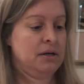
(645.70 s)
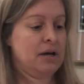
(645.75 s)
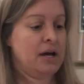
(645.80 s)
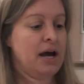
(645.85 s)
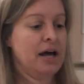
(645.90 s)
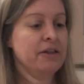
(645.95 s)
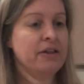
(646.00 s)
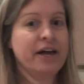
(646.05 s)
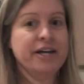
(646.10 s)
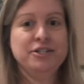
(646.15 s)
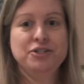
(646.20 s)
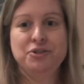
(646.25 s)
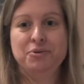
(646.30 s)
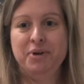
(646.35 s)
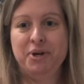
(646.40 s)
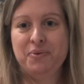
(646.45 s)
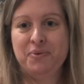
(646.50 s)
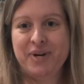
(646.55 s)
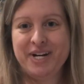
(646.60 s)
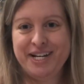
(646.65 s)
I like
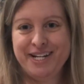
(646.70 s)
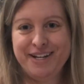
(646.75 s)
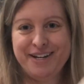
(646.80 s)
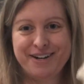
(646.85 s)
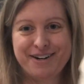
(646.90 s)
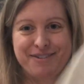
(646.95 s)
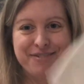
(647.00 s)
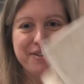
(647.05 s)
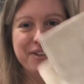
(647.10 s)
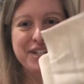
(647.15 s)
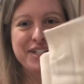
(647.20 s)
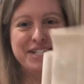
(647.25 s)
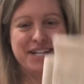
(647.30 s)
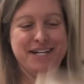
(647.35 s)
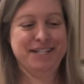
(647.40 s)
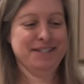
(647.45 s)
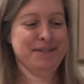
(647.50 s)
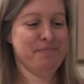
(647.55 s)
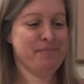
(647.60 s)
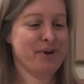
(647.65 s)
doing one a year. It really
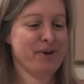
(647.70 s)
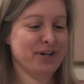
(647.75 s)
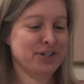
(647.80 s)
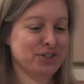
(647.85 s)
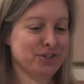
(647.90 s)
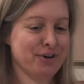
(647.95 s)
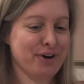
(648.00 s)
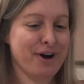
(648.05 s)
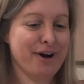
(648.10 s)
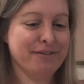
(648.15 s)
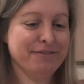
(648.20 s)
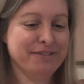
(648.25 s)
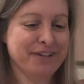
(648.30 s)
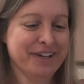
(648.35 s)
takes the pressure off.